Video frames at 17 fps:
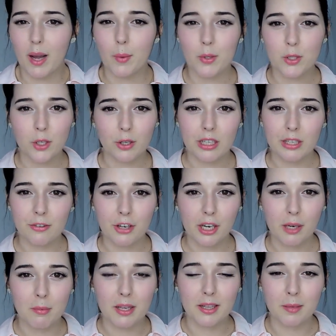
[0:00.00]
I would totally
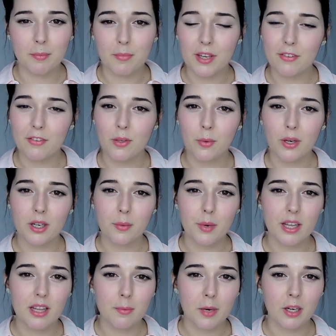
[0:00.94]
recommend them. If you want to
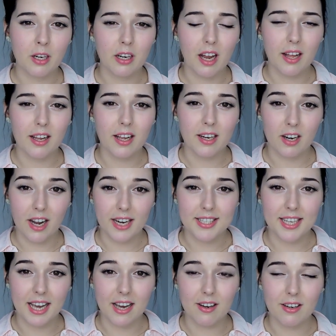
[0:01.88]
wear them on a
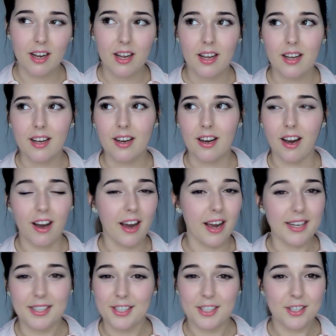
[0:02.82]
night out,
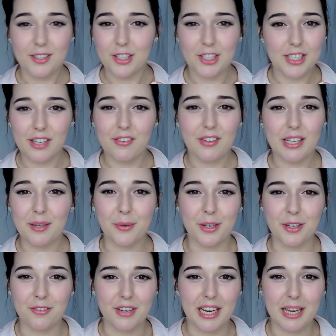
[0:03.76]
I definitely
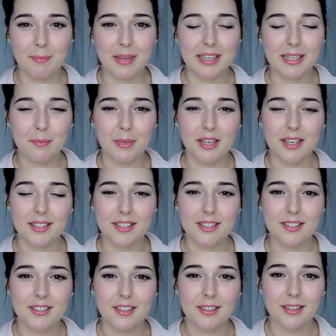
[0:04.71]
wouldn't recommend them, because
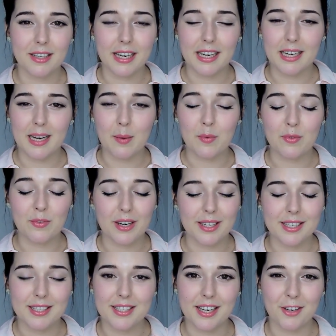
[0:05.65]
it's going to end up running